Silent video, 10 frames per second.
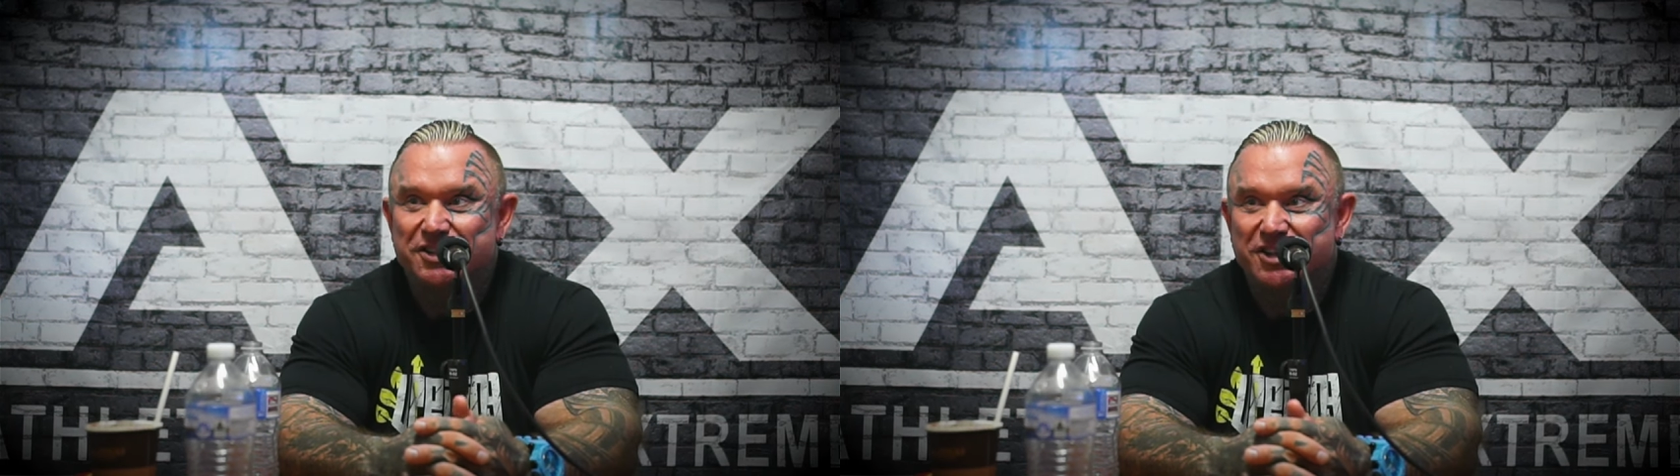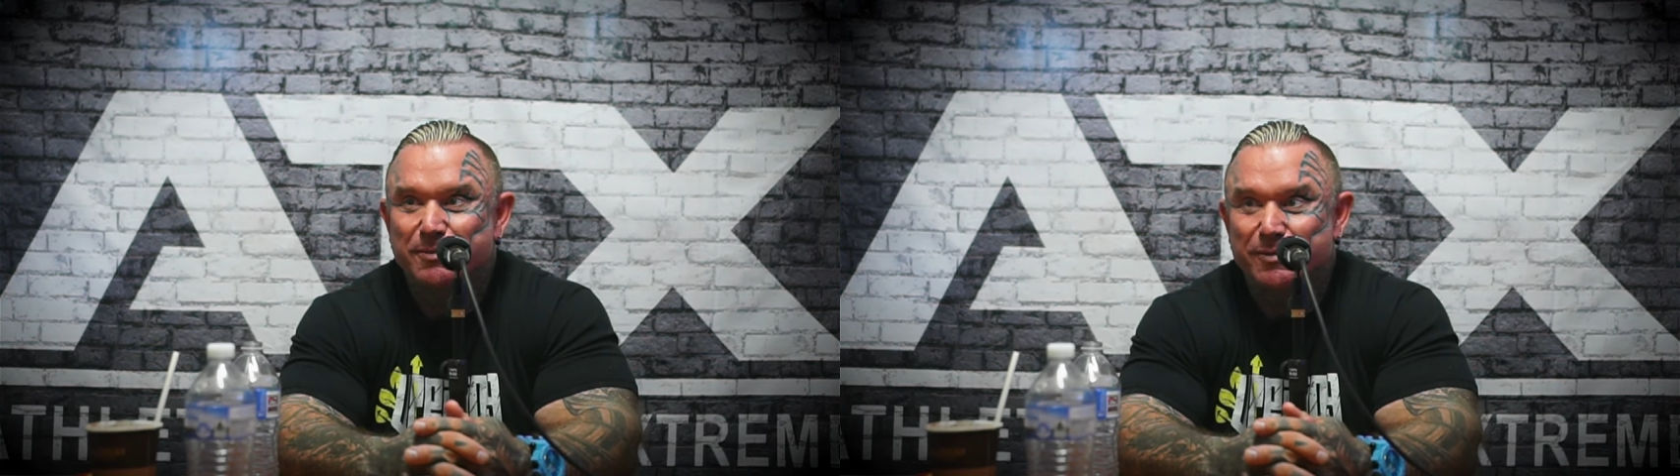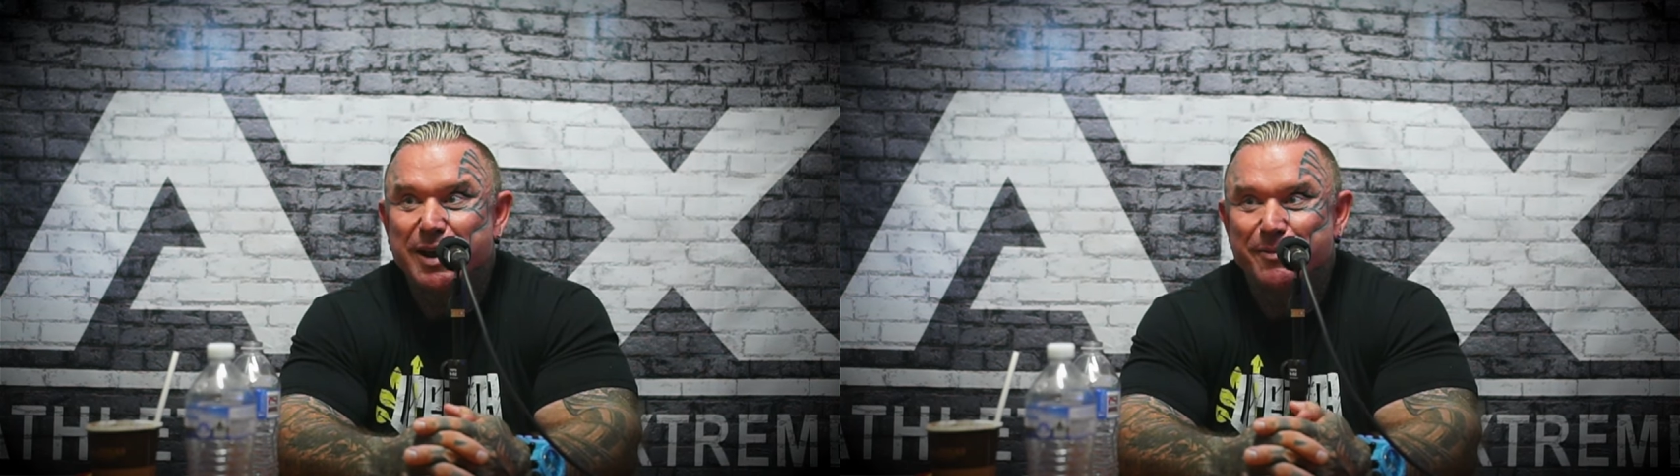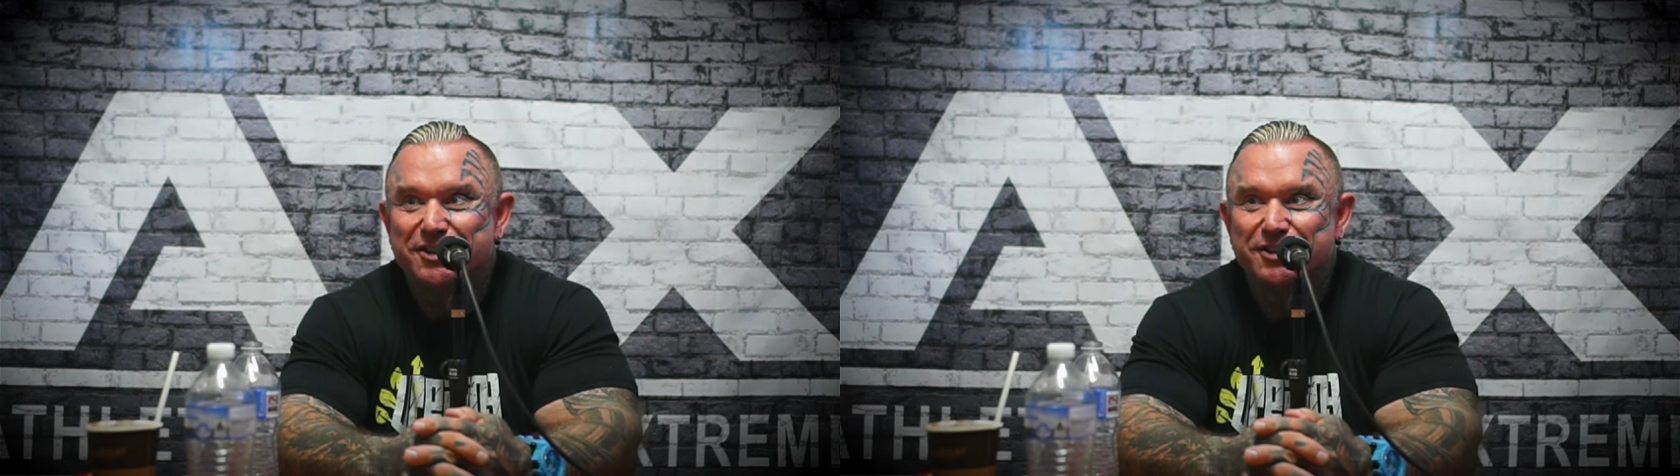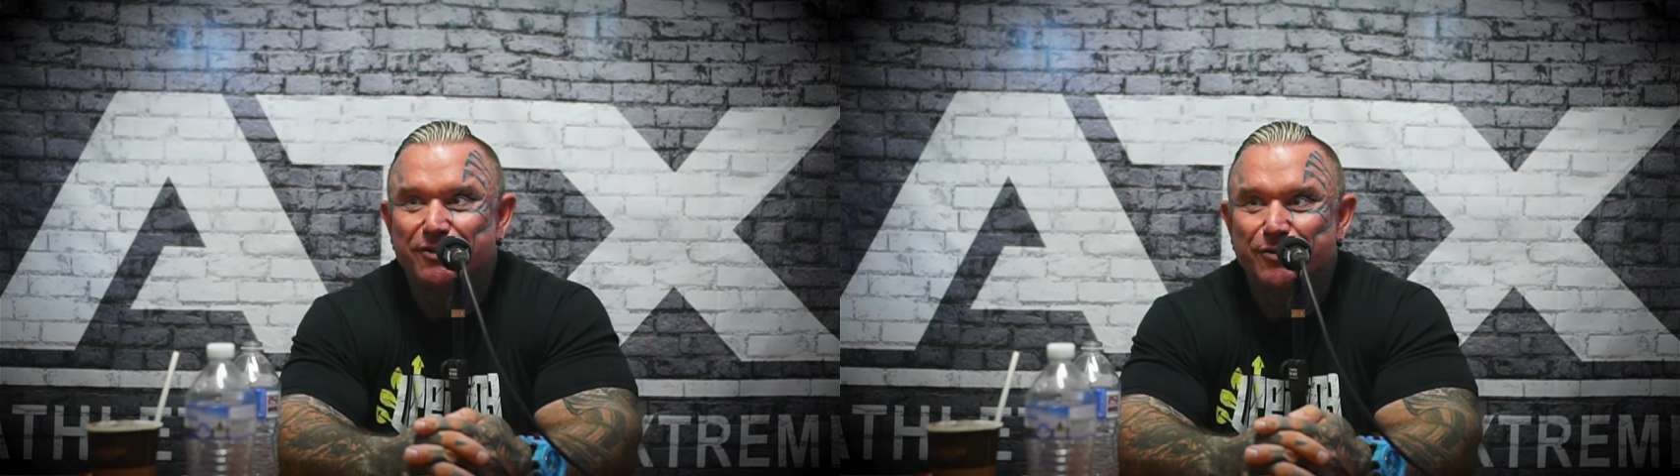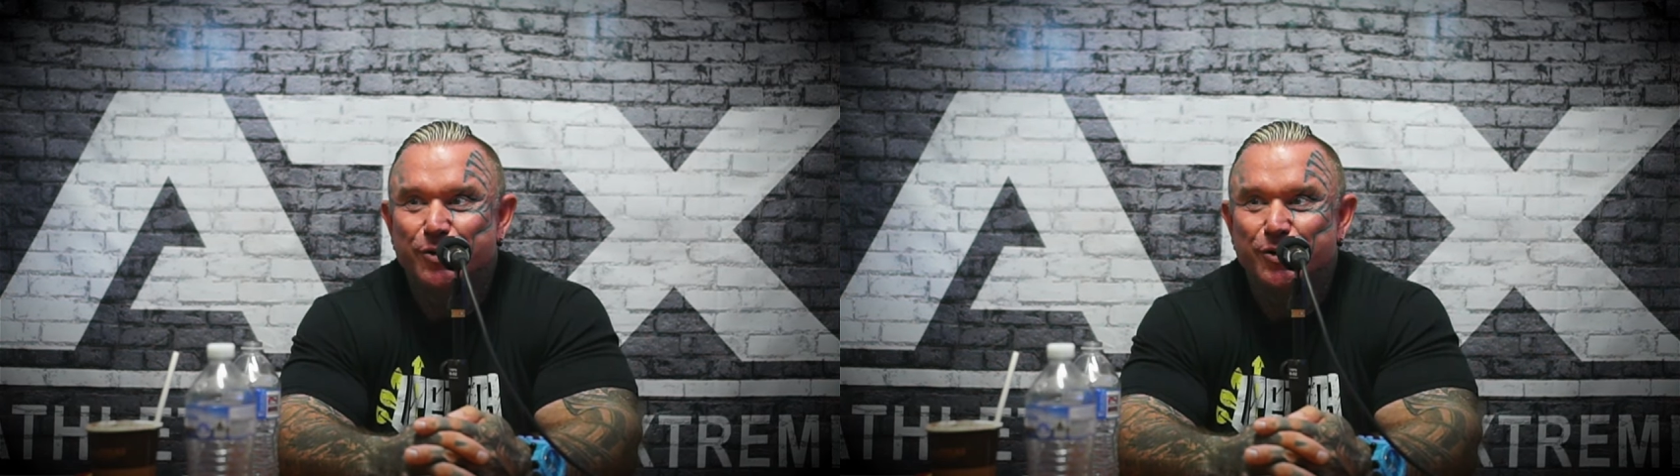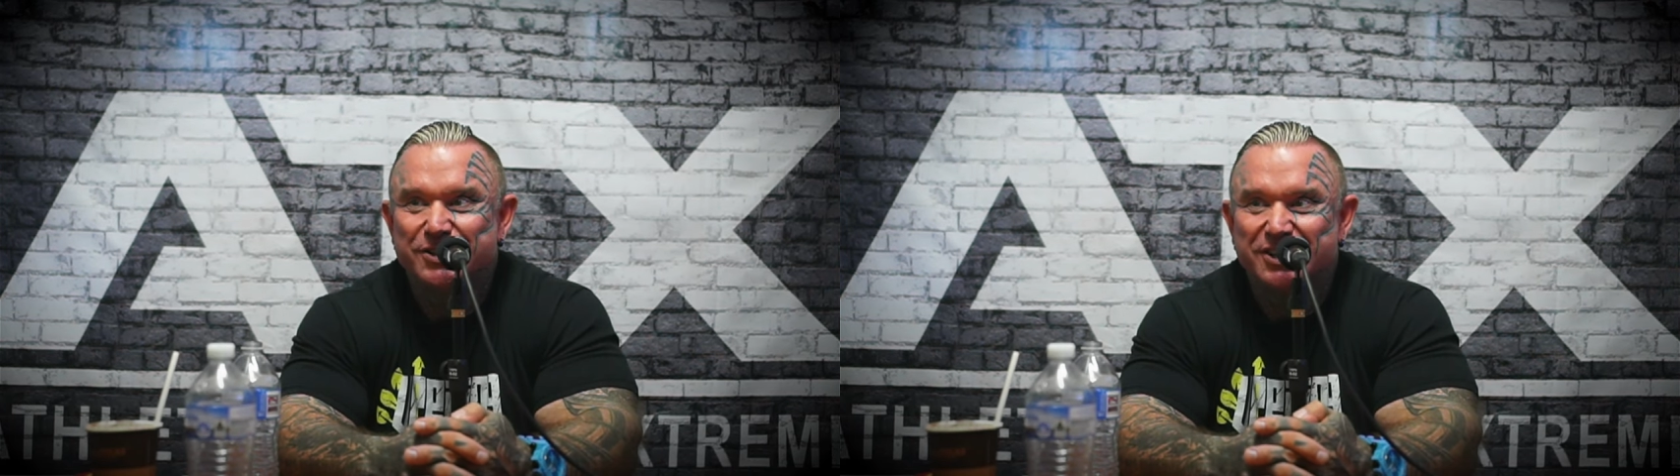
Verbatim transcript: gym, made myself worse,